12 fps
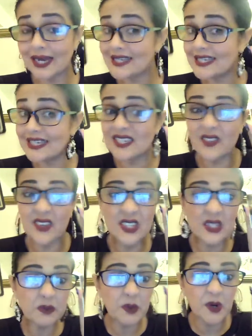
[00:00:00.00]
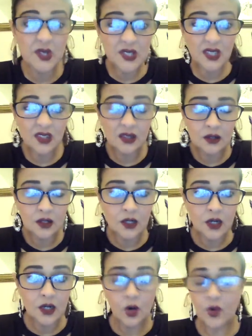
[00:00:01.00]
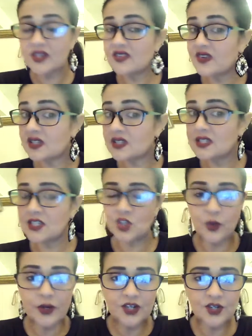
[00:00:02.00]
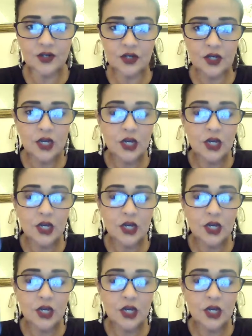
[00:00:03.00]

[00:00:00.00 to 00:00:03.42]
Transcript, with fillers: Like I said, a difficult person, or a difficult situation.